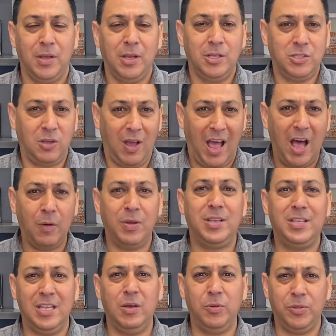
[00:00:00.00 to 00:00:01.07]
So how we
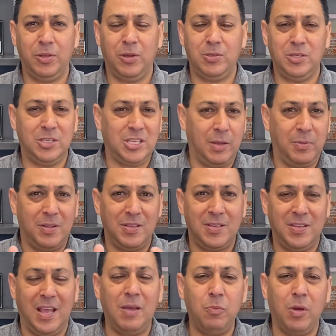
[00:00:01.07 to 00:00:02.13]
deal with those is going to be the
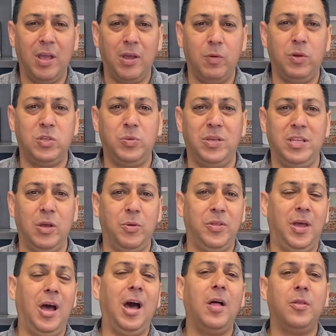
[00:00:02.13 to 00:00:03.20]
same way in which we deal with
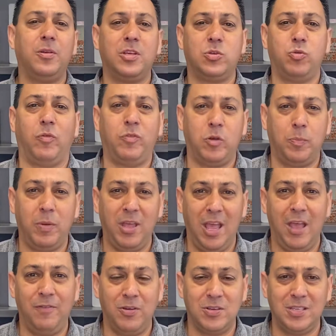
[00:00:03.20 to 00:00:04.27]
other disruptive
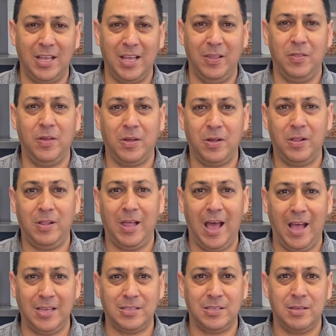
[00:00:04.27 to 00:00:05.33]
behaviors in the
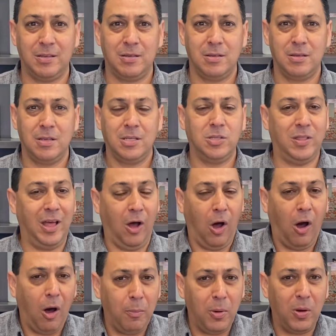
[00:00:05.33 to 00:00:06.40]
class. So that
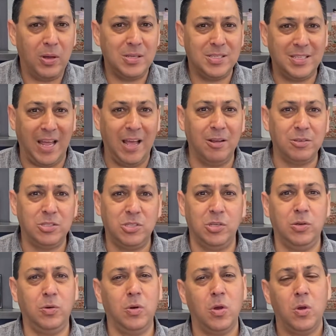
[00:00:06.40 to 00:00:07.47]
all boils down
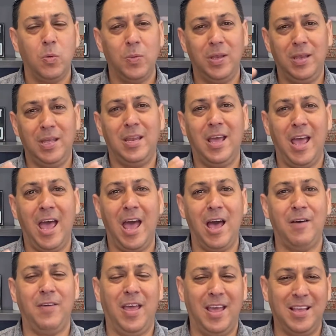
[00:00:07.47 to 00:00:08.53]
to we need to
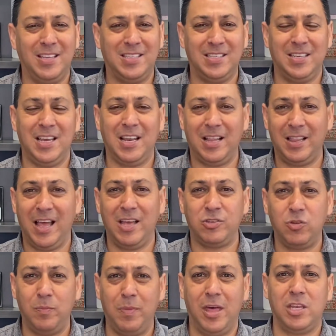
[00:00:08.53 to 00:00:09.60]
have a set
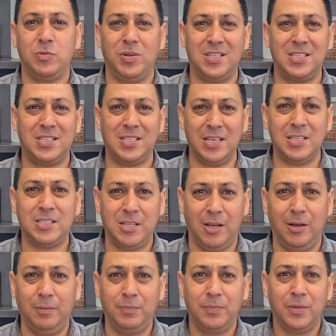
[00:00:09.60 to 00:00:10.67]
classroom management
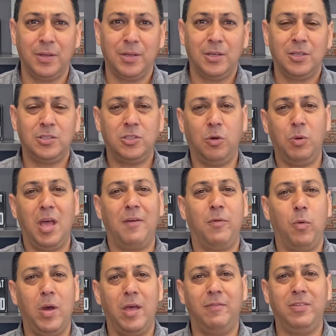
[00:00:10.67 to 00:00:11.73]
system so we have a
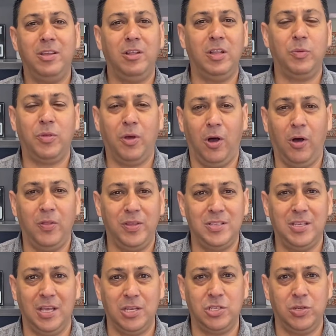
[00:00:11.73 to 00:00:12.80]
way of dealing with all these
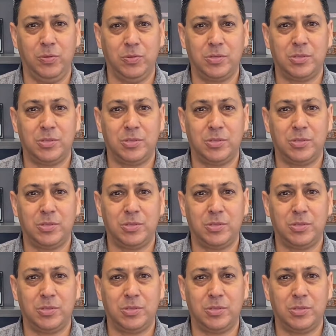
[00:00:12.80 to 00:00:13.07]
issues.